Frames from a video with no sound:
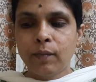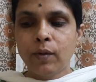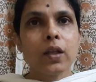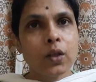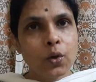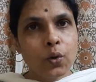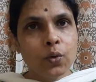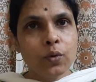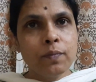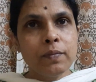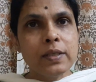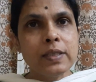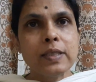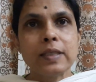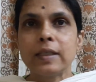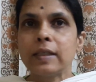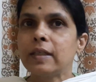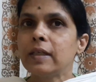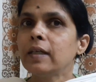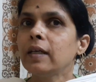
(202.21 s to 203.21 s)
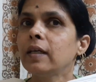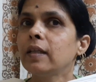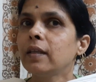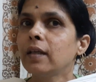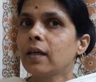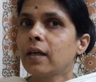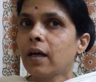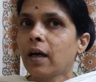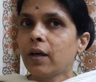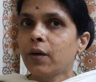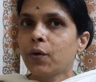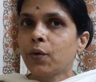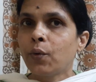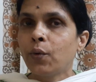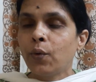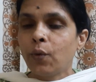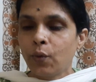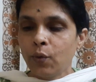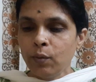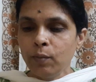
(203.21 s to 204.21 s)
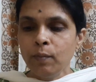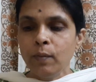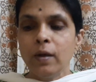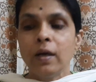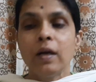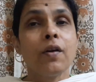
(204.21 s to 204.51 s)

The woman sitting in the control room